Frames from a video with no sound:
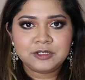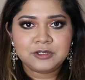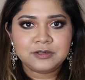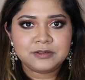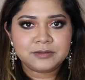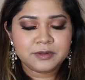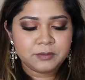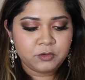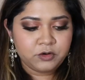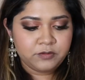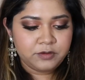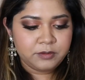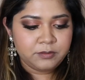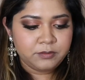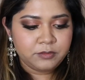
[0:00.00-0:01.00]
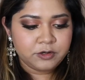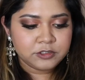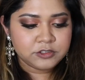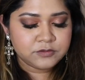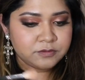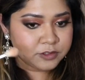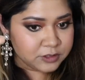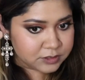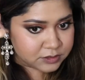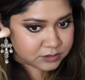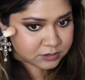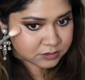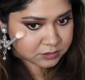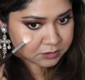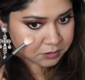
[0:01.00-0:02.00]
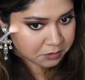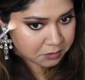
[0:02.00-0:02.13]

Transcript: going to use my Morphe brush for this.